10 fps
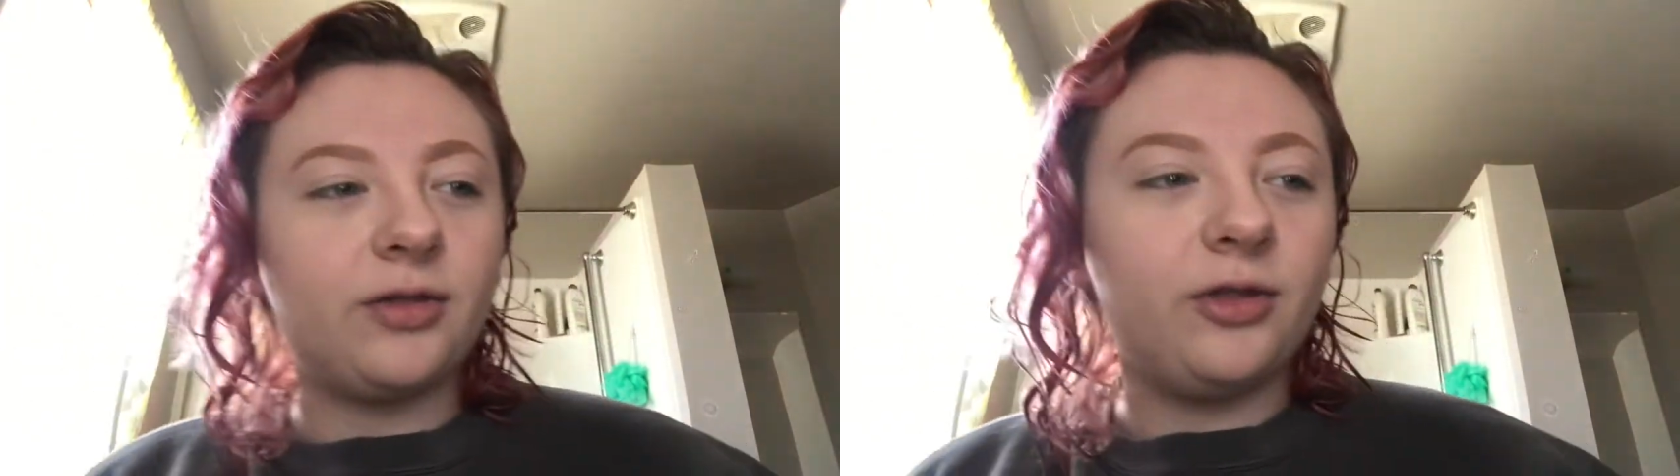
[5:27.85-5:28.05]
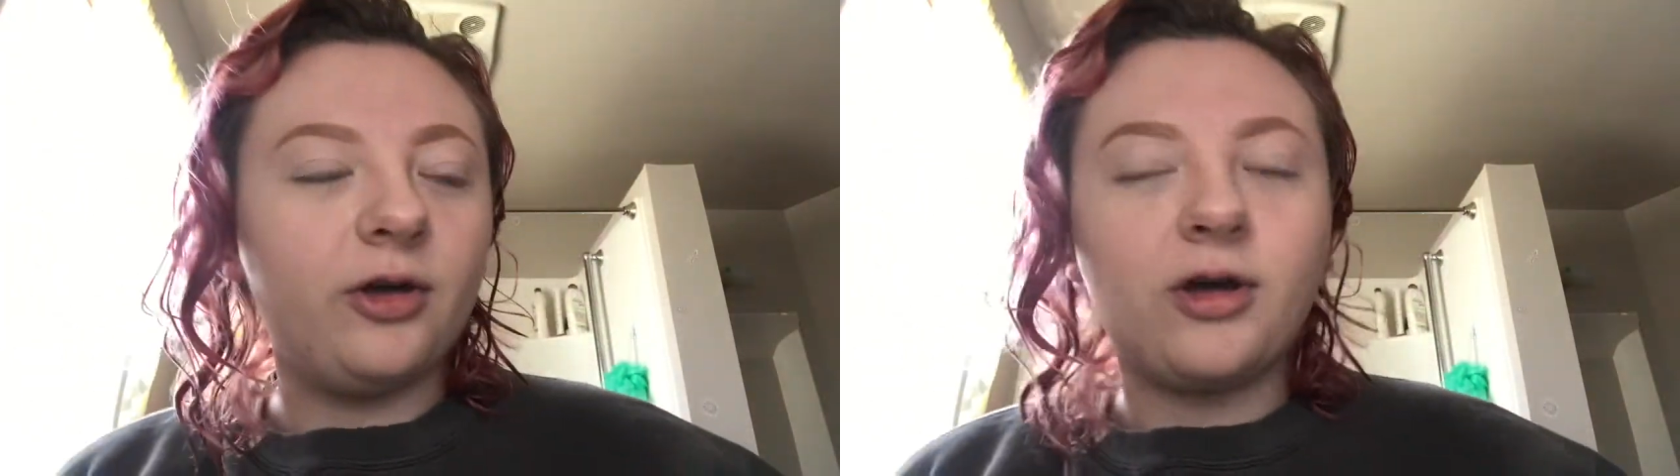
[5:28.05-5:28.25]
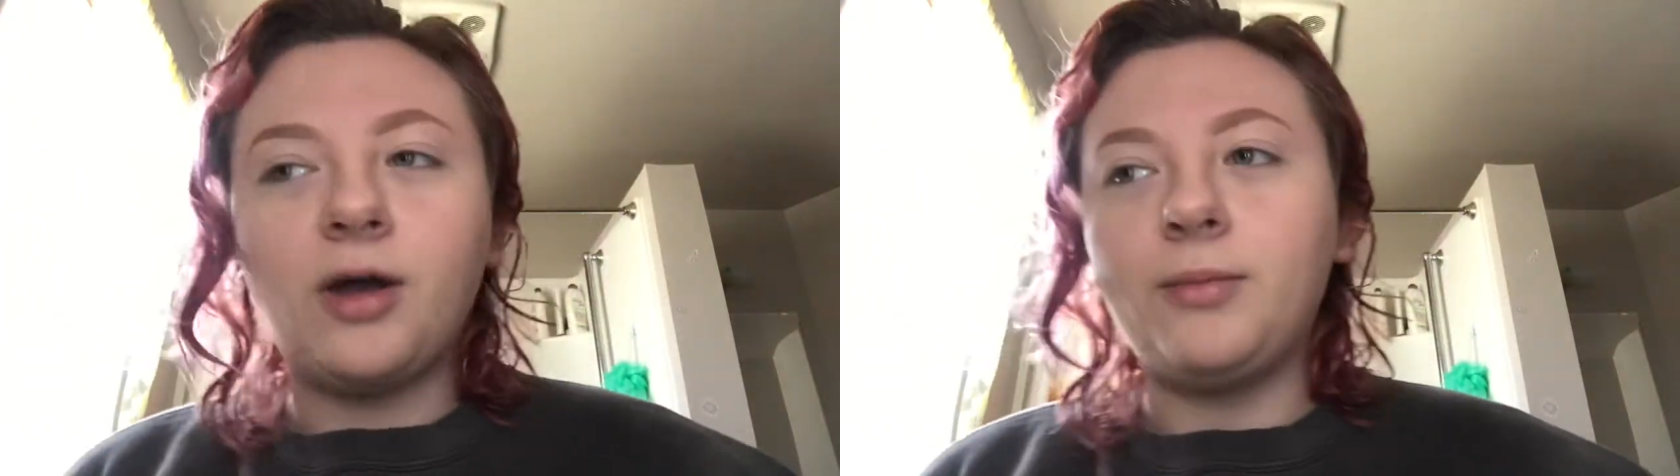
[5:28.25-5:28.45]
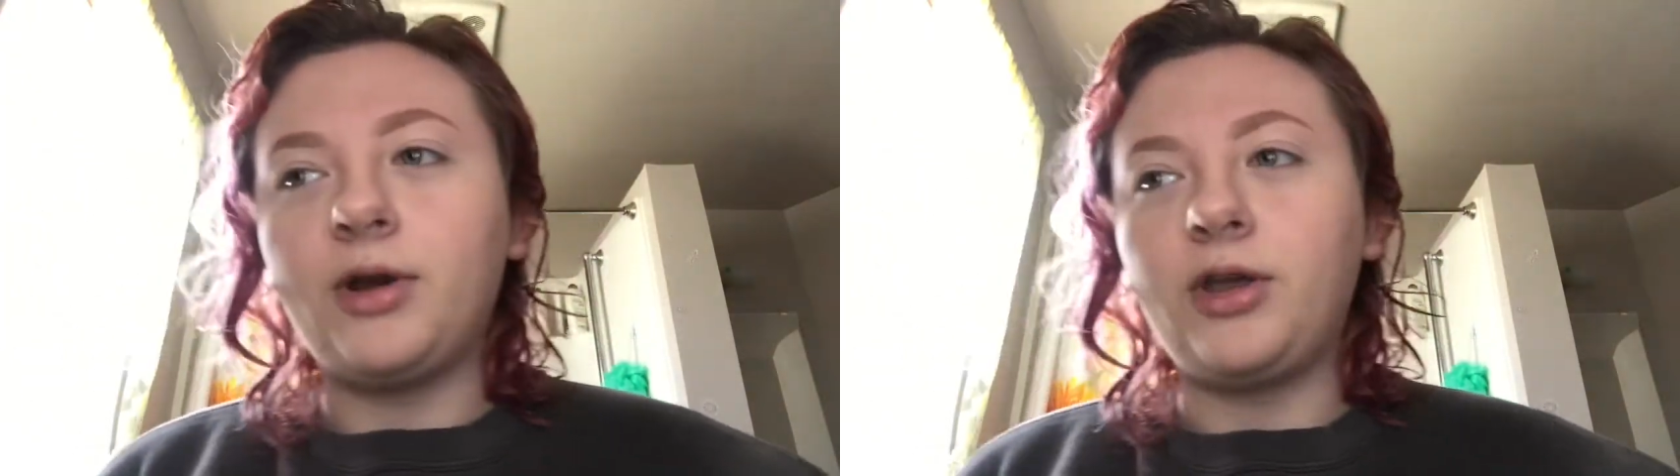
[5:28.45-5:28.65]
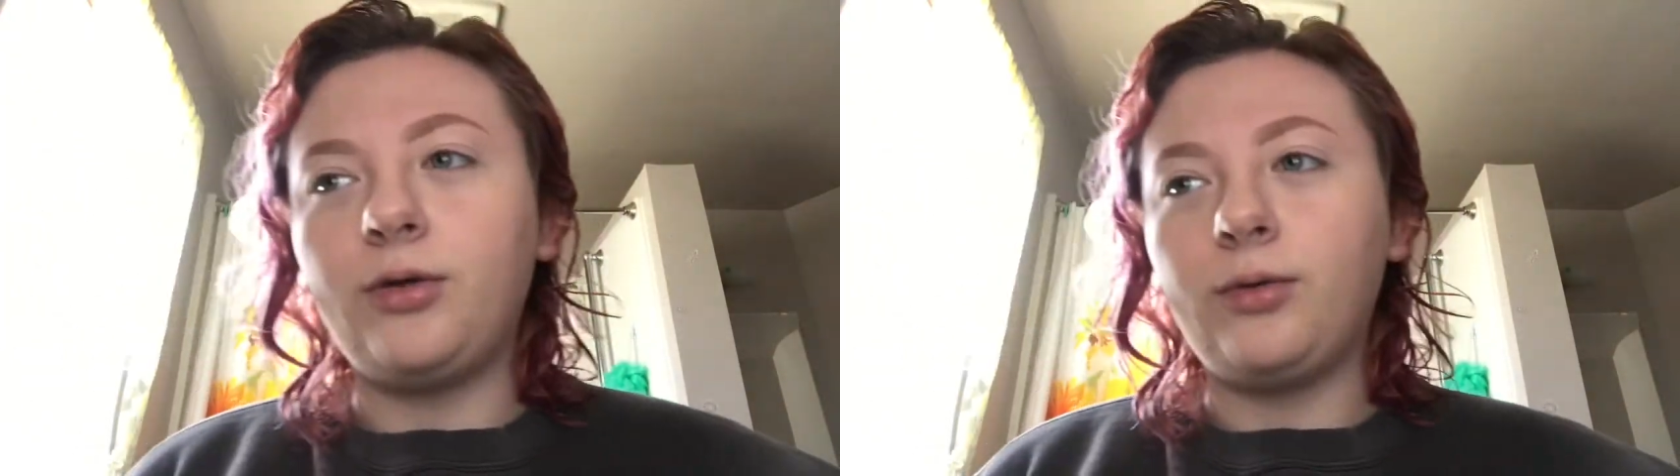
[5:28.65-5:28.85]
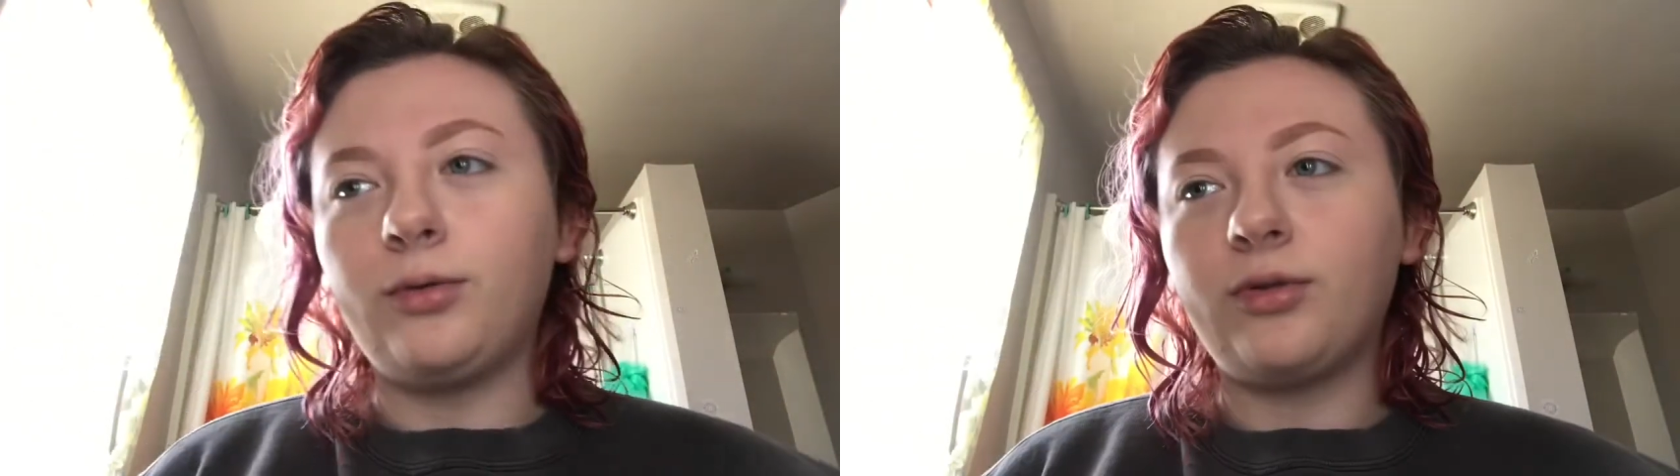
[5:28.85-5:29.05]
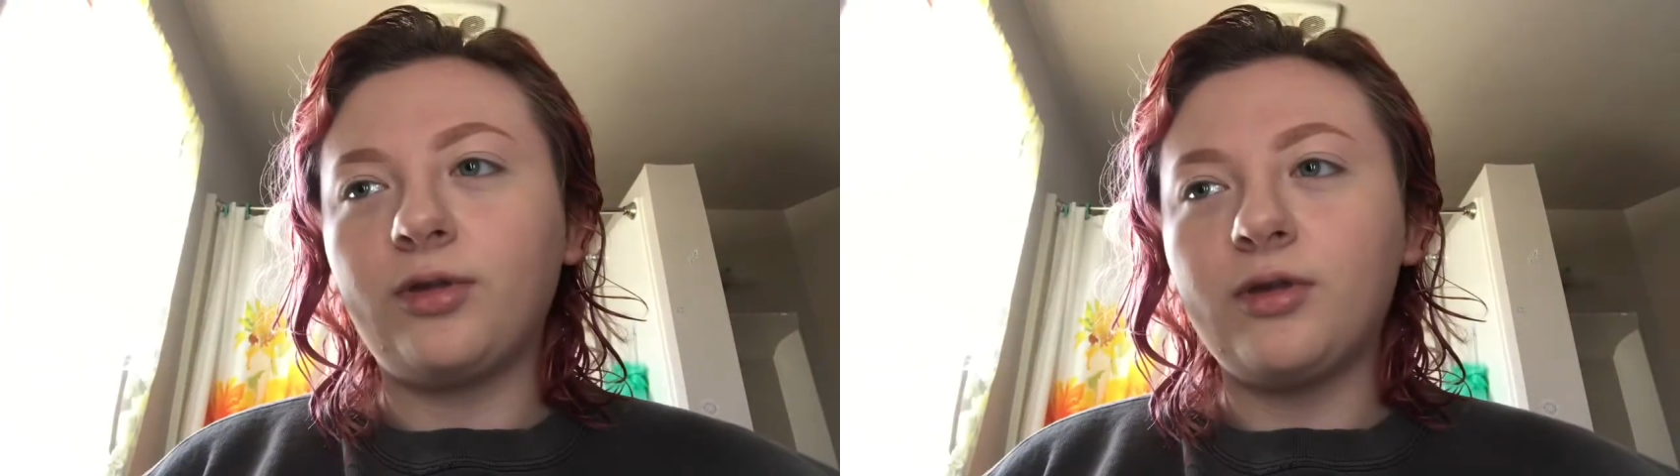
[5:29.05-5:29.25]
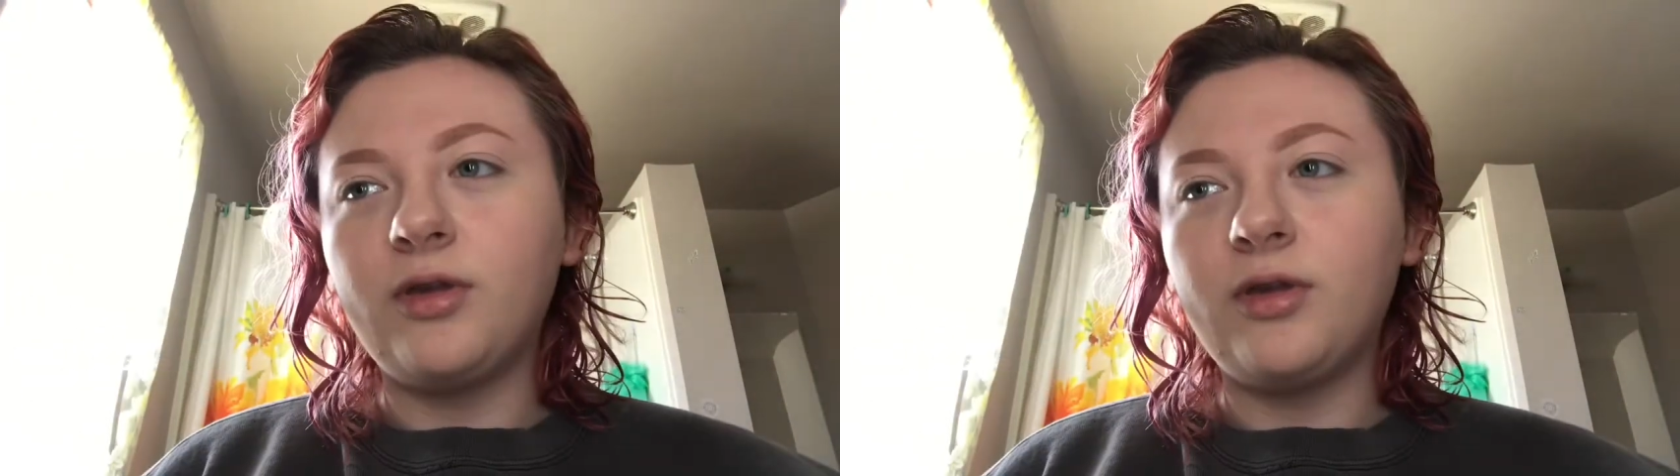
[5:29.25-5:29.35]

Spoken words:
look, I'm going to use